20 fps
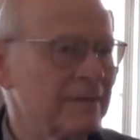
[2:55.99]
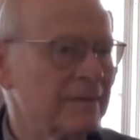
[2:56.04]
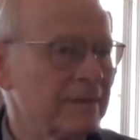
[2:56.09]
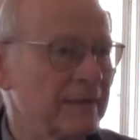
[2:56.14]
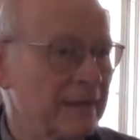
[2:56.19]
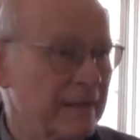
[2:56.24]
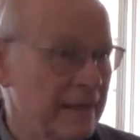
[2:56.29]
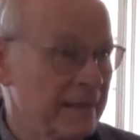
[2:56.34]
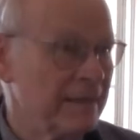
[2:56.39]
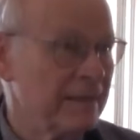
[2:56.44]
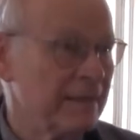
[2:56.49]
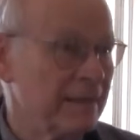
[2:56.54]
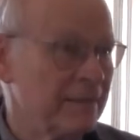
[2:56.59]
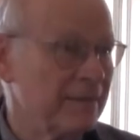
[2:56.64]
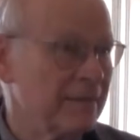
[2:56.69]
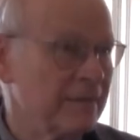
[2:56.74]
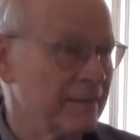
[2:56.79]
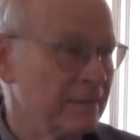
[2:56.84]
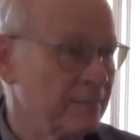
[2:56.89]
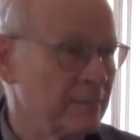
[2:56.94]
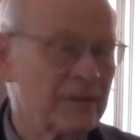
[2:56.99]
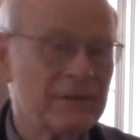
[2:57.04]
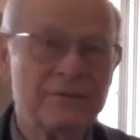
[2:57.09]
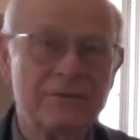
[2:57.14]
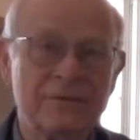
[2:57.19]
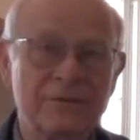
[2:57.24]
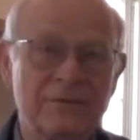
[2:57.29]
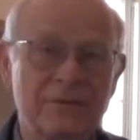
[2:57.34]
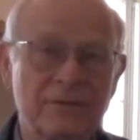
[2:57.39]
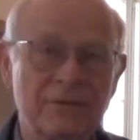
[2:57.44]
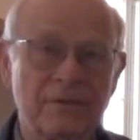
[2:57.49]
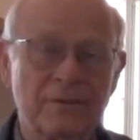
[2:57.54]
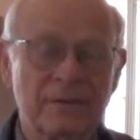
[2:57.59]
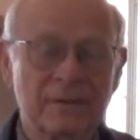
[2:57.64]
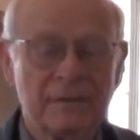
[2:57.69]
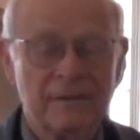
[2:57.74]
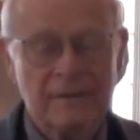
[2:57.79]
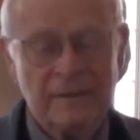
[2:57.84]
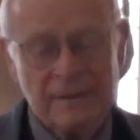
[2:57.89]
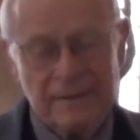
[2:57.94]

that I needed, the dimensions and all."